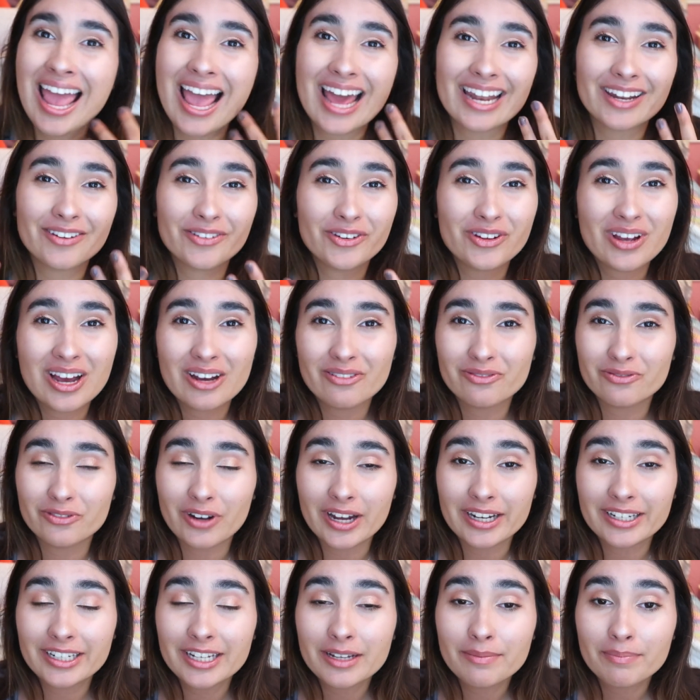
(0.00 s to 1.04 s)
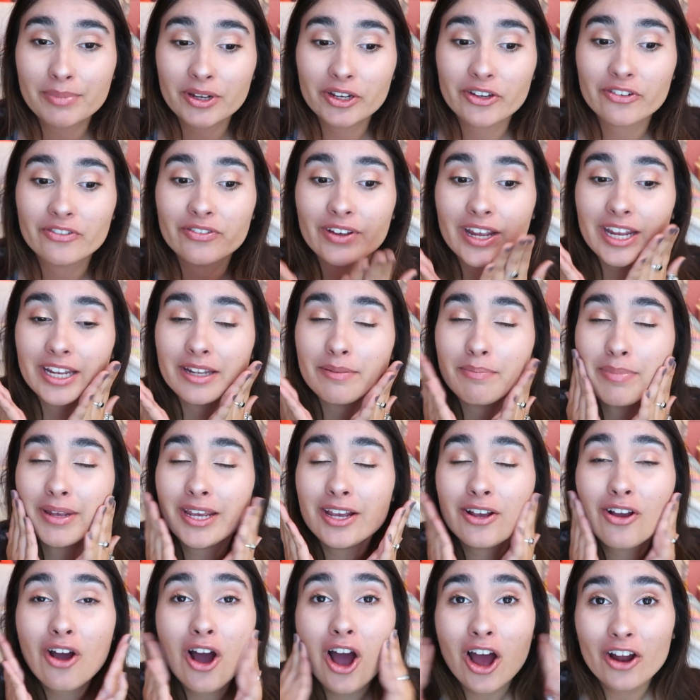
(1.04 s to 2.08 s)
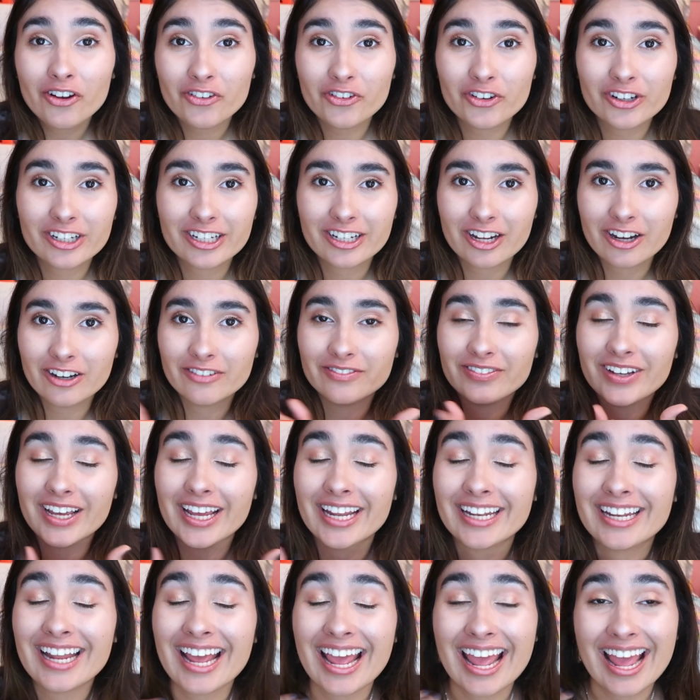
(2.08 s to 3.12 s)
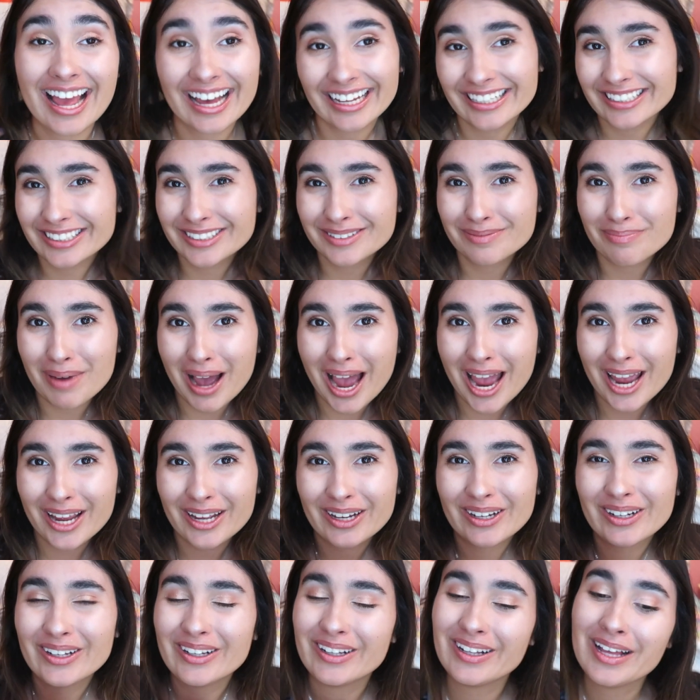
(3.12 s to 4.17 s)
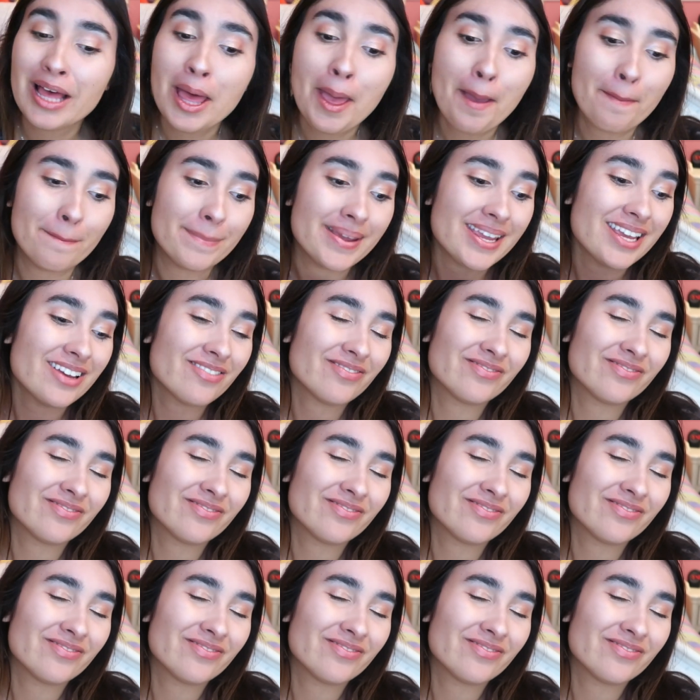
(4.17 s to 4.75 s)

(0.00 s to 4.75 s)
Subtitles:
and if you have resting bitch face, be conscious of it and smile. Be